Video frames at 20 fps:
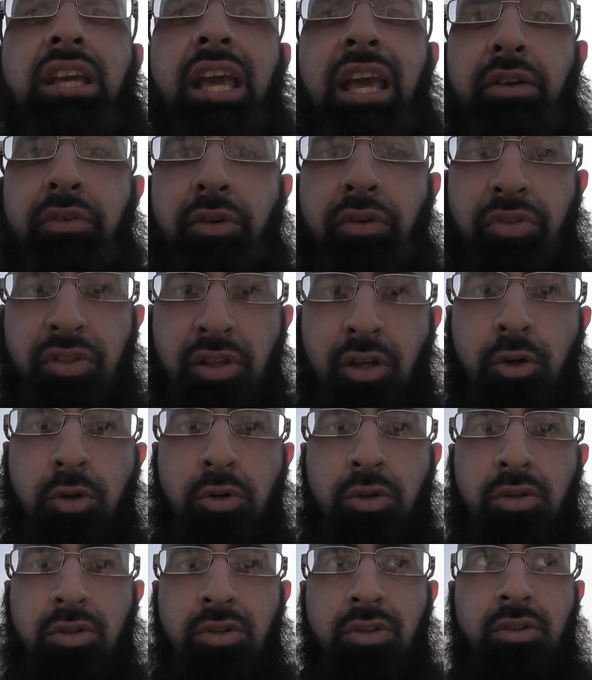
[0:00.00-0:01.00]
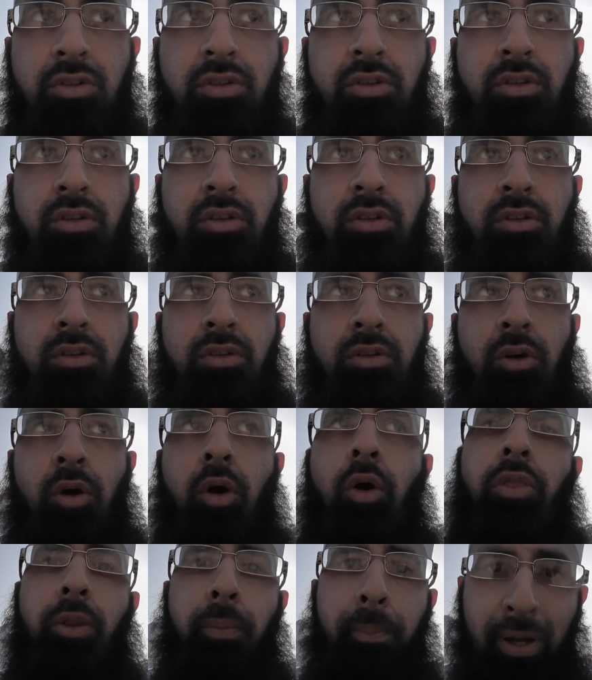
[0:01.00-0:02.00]
Cave of Thawr,
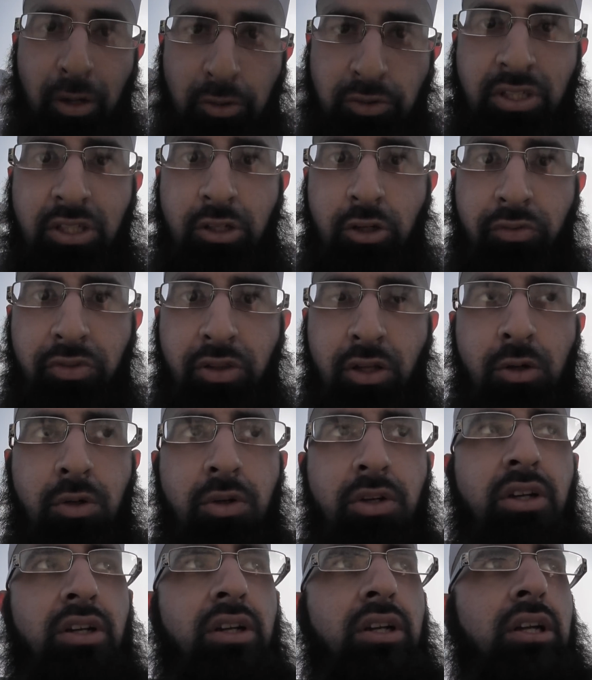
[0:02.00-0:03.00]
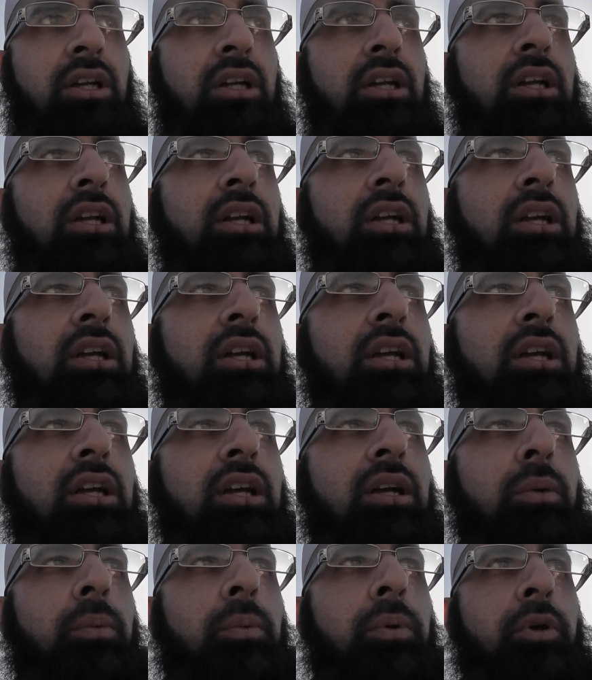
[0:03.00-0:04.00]
on the mountain of Thawr.
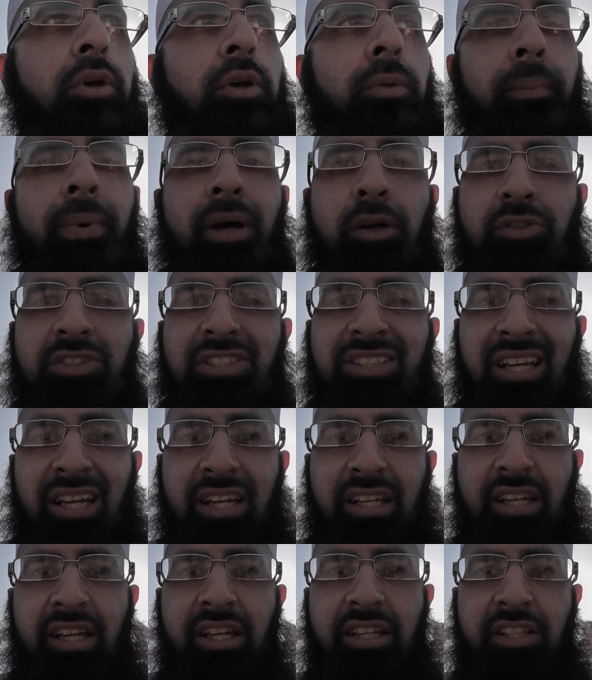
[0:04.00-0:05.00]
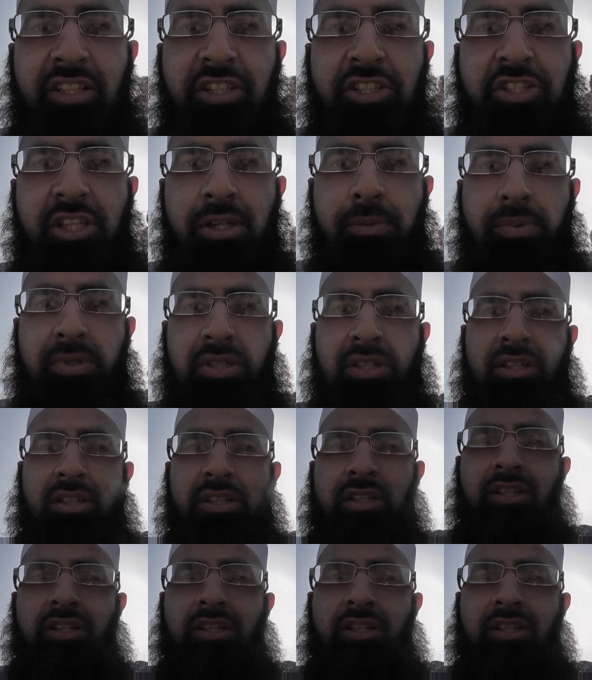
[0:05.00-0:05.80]
We got Mount Sinai in Egypt,